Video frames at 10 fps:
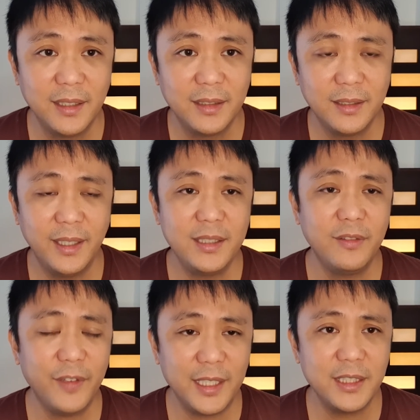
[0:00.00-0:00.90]
that is
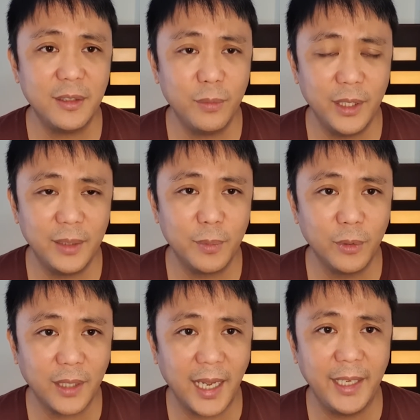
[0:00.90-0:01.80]
infested with
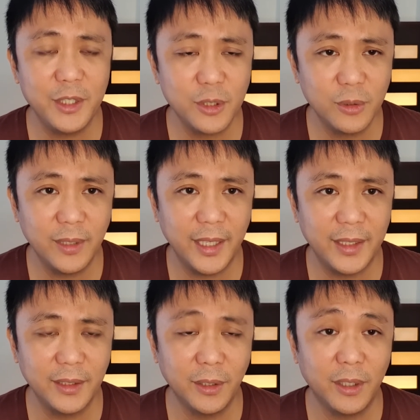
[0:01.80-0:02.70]
both kaiju
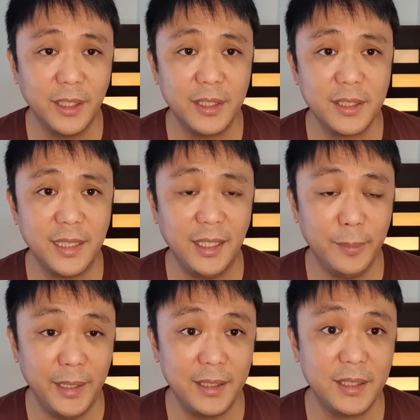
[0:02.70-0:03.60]
and lawless
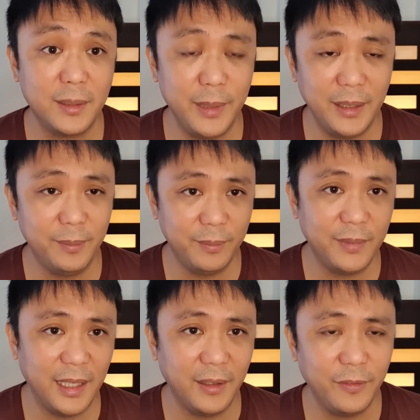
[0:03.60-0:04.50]
elements. I mean, a
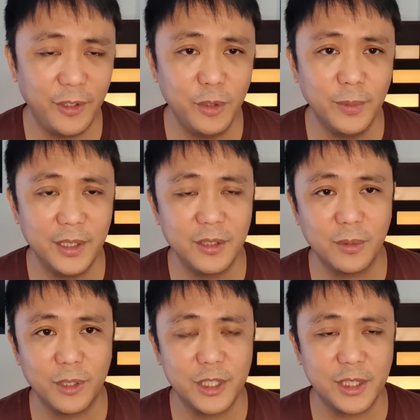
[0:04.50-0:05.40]
lot of humans who
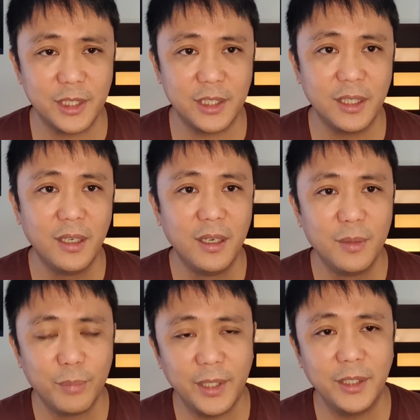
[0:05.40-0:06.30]
are just as
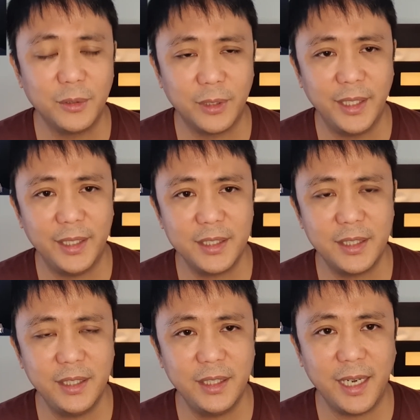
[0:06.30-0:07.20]
predatory as
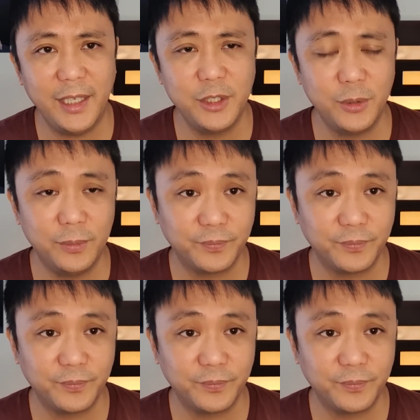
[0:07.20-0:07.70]
the kaiju.